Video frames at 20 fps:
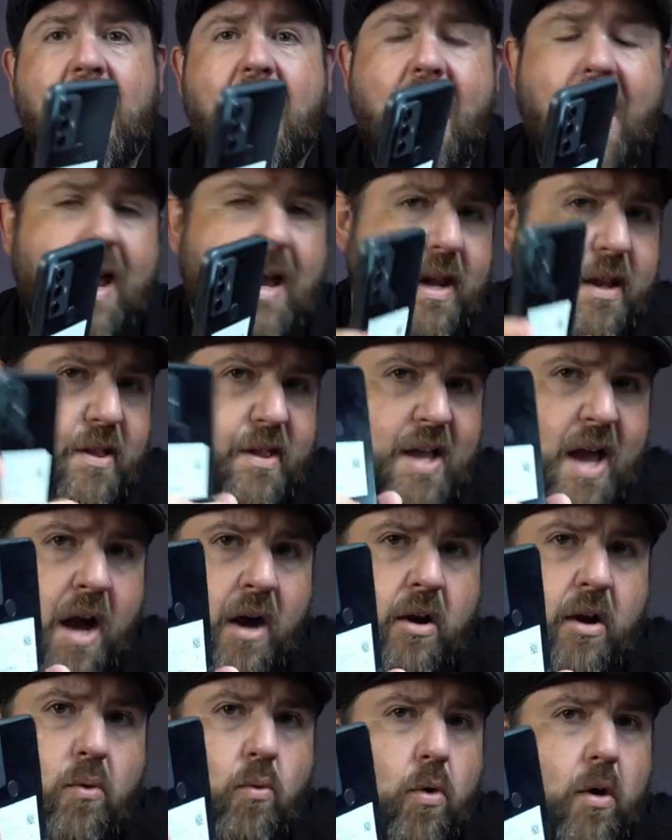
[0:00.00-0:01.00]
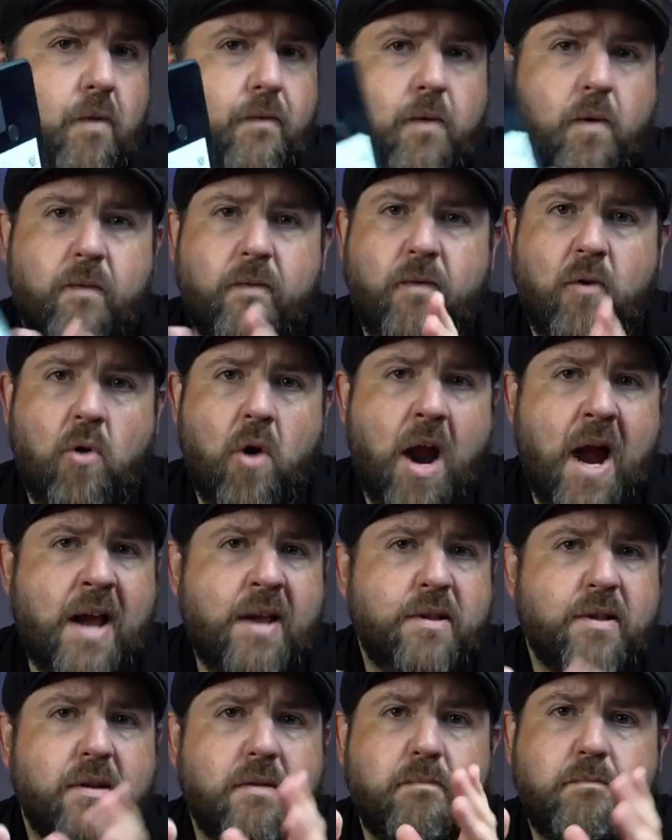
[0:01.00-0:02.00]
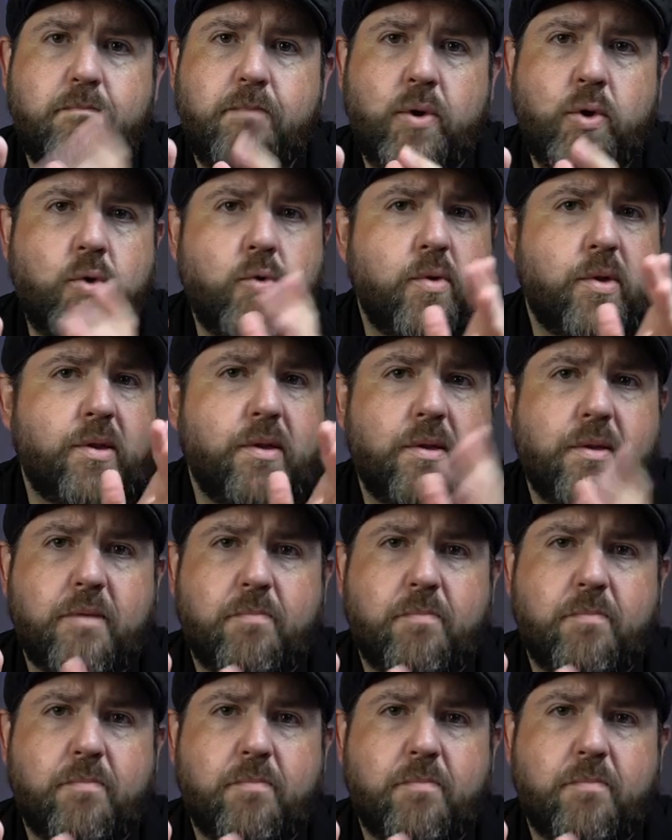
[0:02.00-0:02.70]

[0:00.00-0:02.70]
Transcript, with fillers: Uh, it's not gonna work for Verizon, Boost,